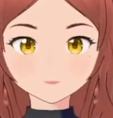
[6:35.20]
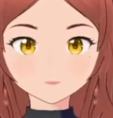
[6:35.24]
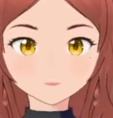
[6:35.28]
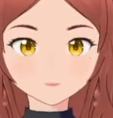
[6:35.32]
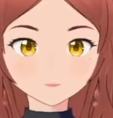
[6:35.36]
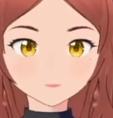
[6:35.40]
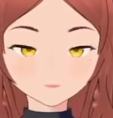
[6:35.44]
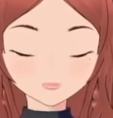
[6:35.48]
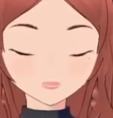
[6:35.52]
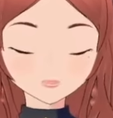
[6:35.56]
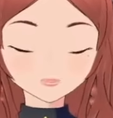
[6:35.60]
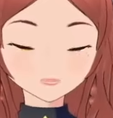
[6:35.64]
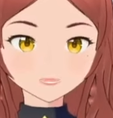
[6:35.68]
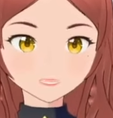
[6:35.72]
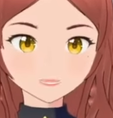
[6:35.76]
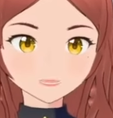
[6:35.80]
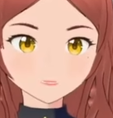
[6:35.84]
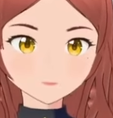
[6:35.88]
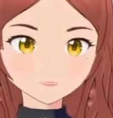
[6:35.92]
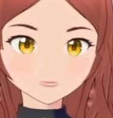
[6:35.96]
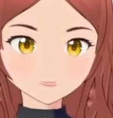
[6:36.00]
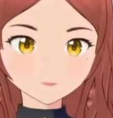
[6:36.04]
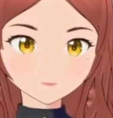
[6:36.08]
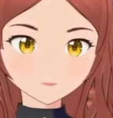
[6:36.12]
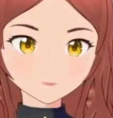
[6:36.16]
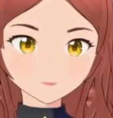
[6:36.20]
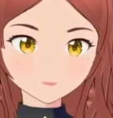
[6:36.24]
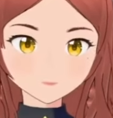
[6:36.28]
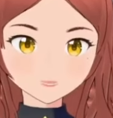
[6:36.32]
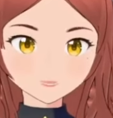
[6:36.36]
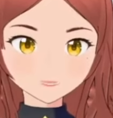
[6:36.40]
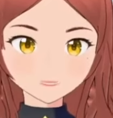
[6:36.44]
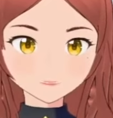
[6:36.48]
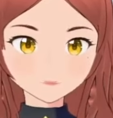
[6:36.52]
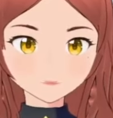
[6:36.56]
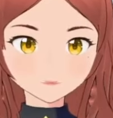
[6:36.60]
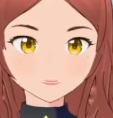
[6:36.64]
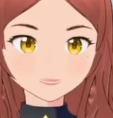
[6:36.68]
that pity rate
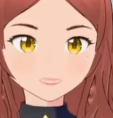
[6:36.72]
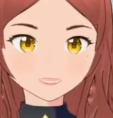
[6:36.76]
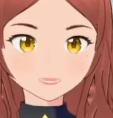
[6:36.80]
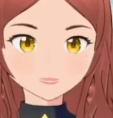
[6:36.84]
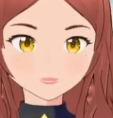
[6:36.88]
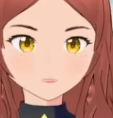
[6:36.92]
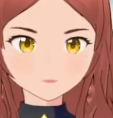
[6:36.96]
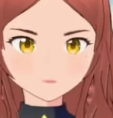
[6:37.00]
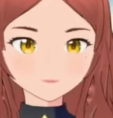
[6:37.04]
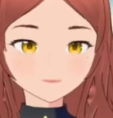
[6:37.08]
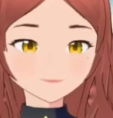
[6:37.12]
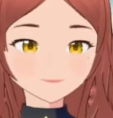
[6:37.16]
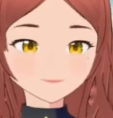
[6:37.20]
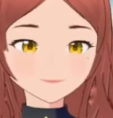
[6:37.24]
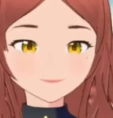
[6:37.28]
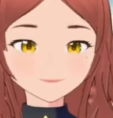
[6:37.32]
instead.